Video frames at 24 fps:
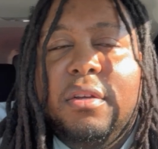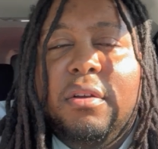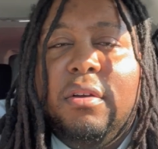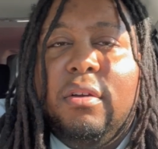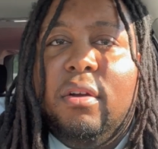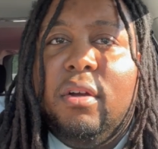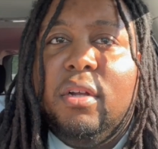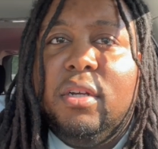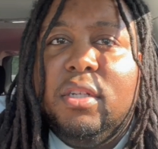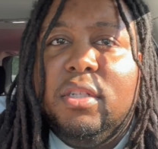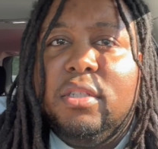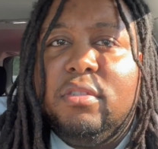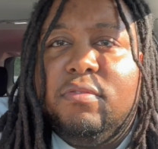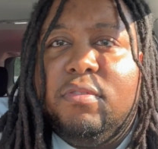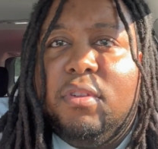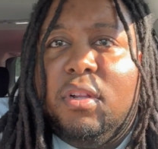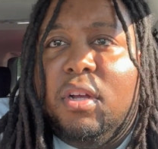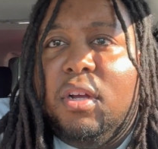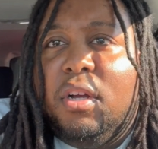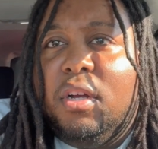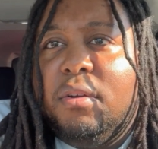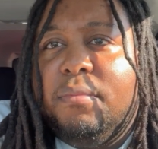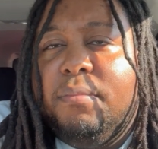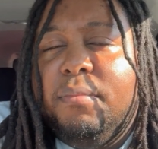on this
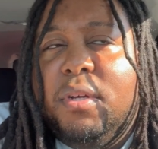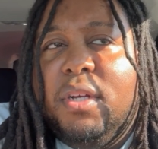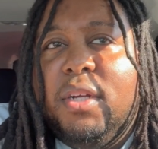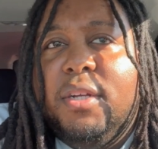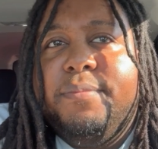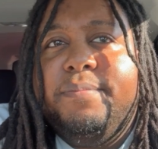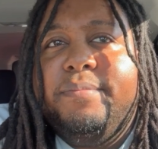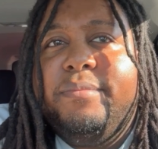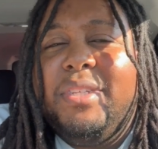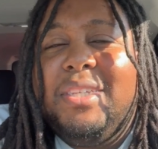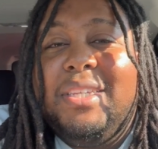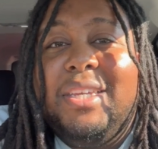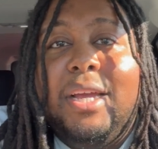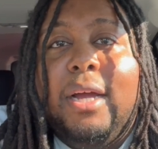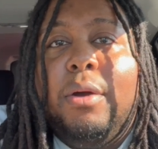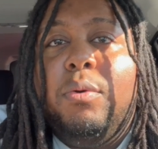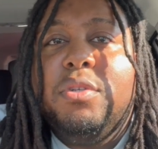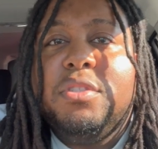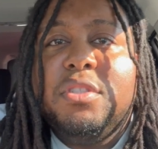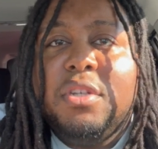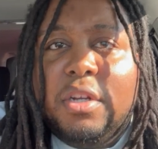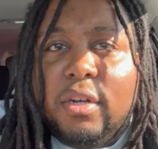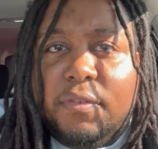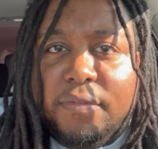vlog but yeah i
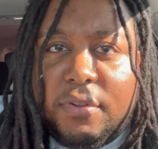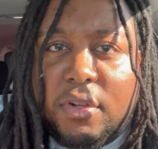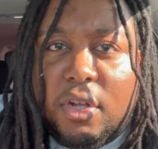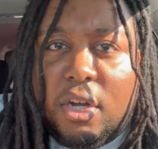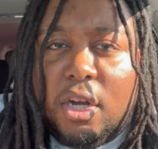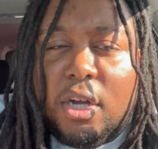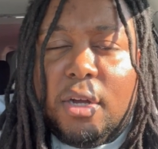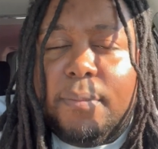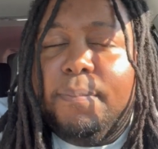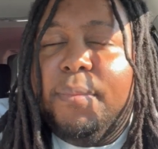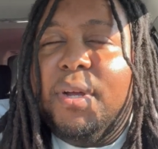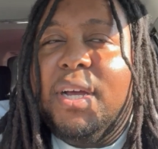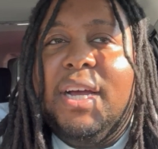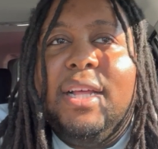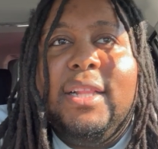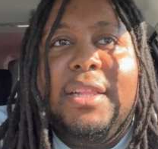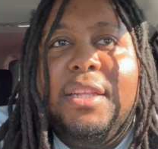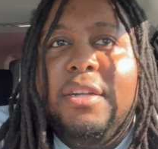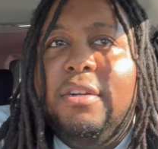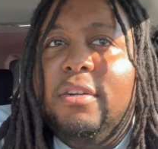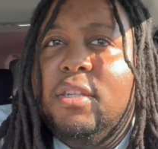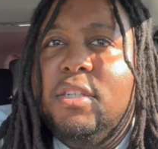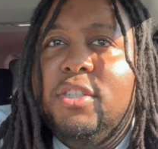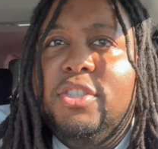wasn't gonna vlog but i
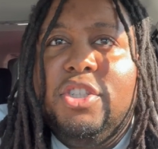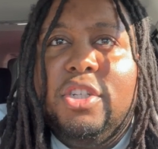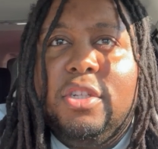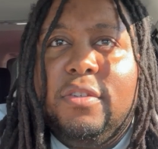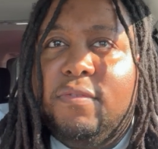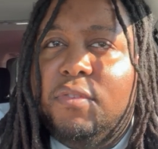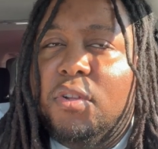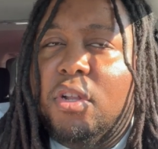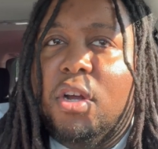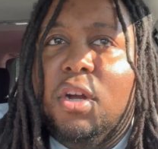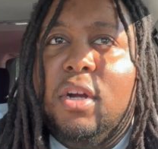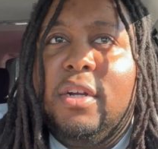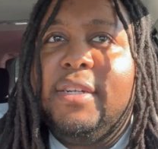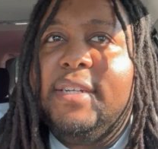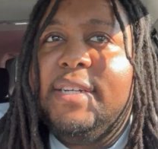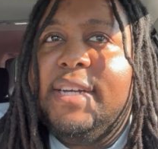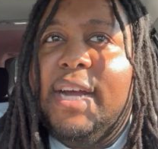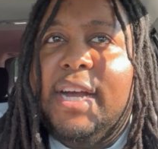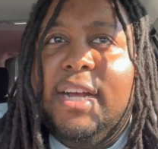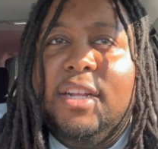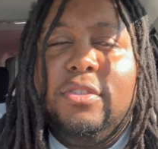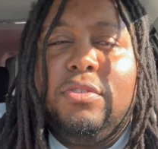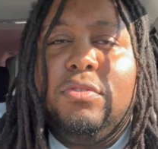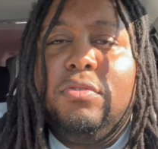literally just vlogged
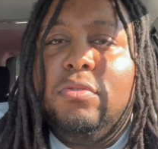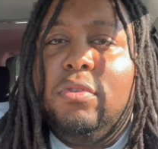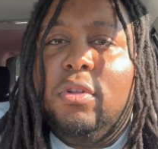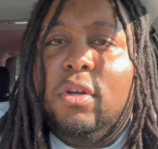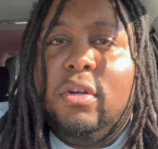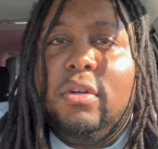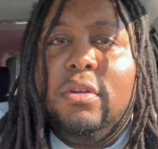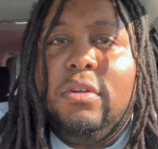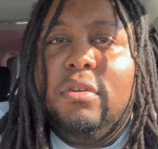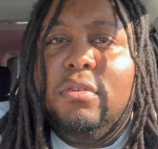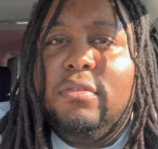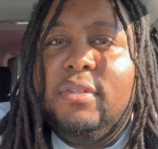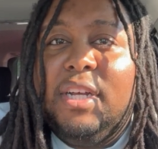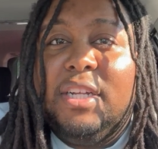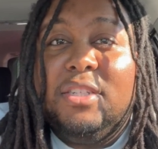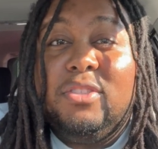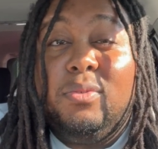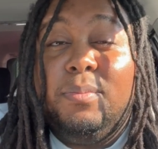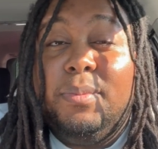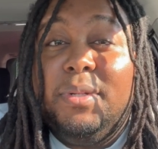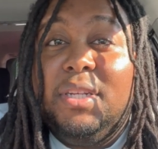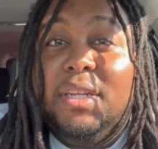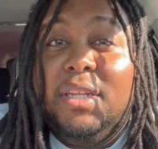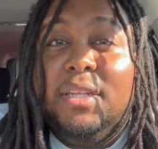not too long ago not
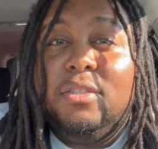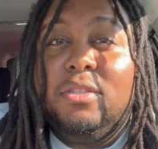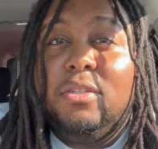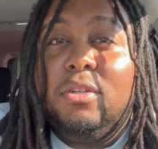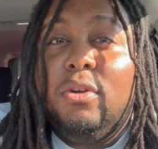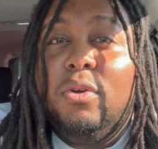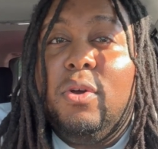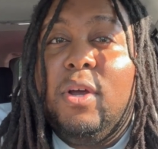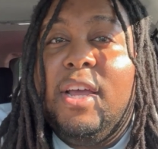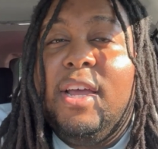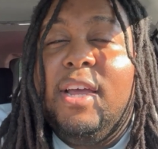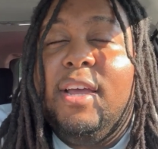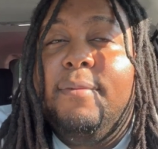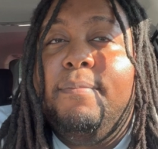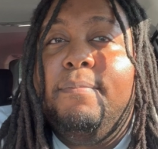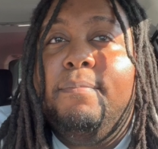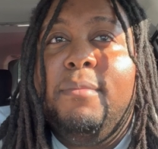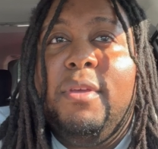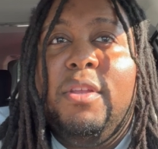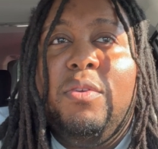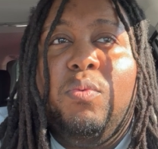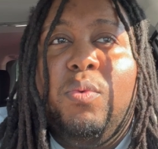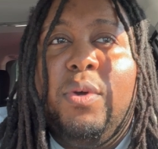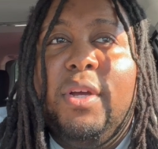too many days ago at
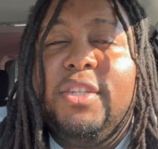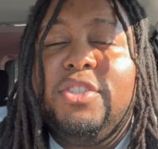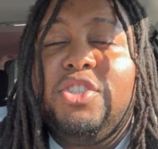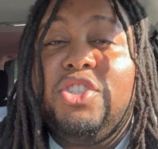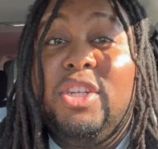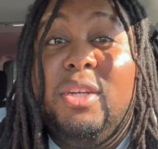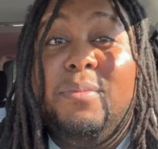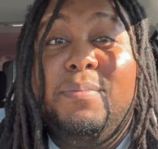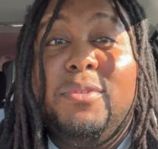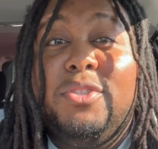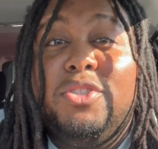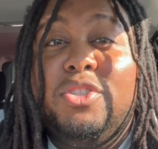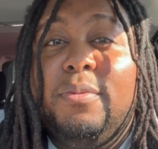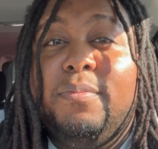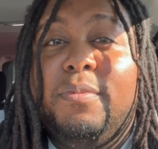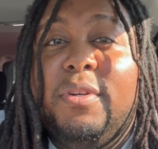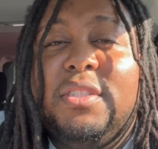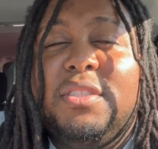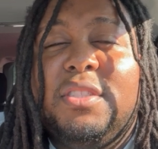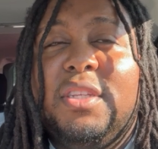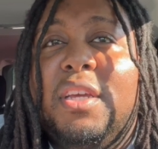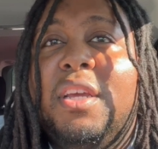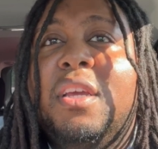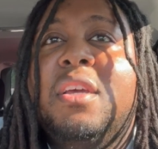midwest championship
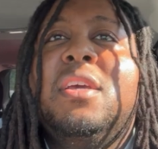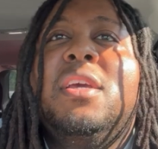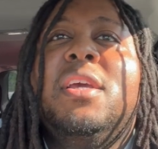wrestling